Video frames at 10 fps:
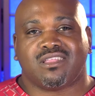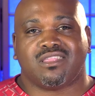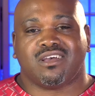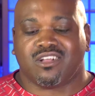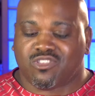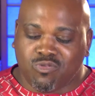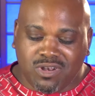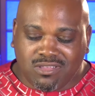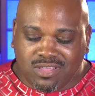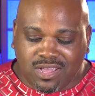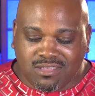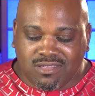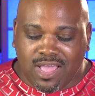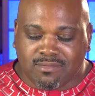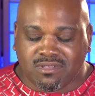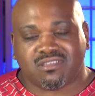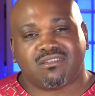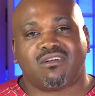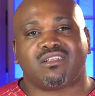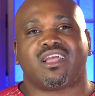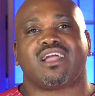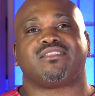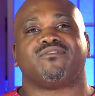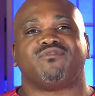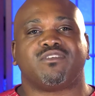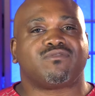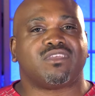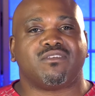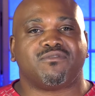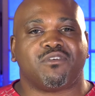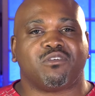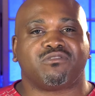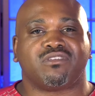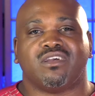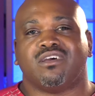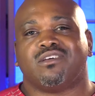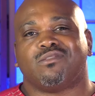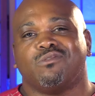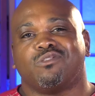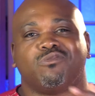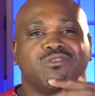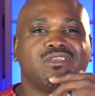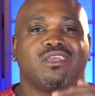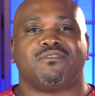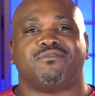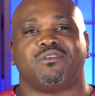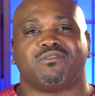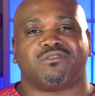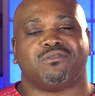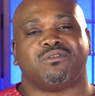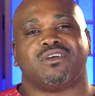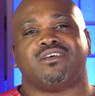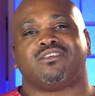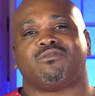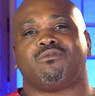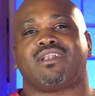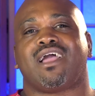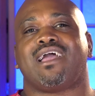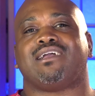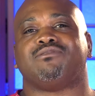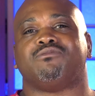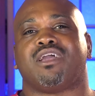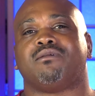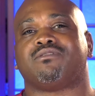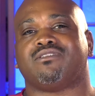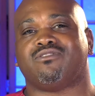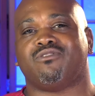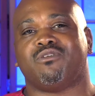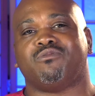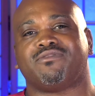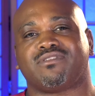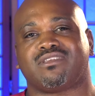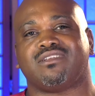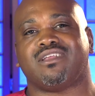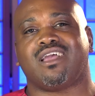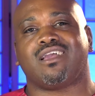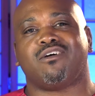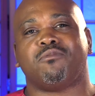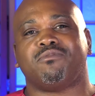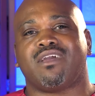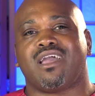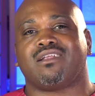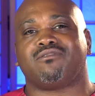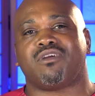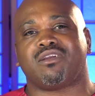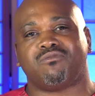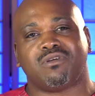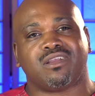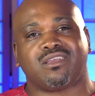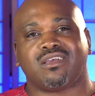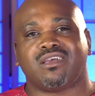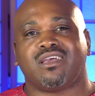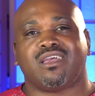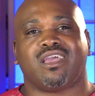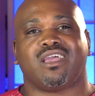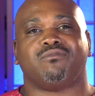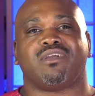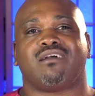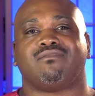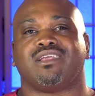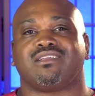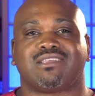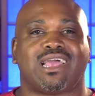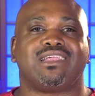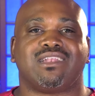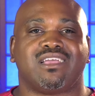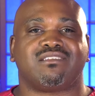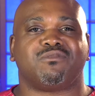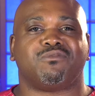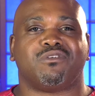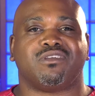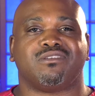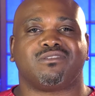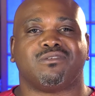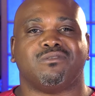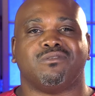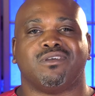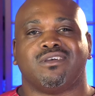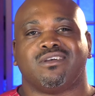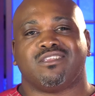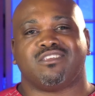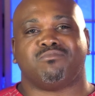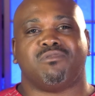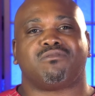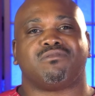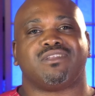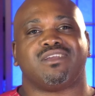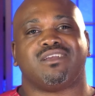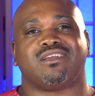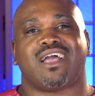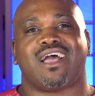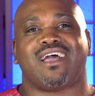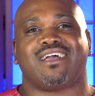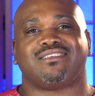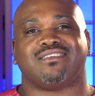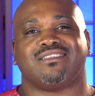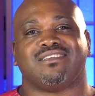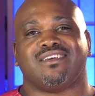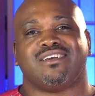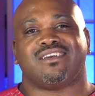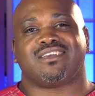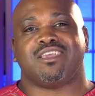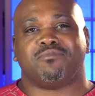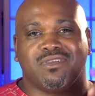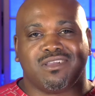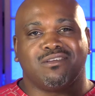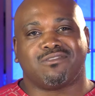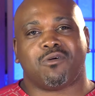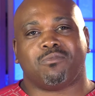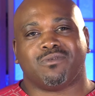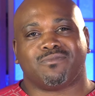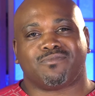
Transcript: the 22nd chapter, starting at the 15th verse through the 28th verse. So glad you were able to join with us today. Hope you had a great week, and we have an exciting lesson for you. So just buckle in, guys, and keep your ears open.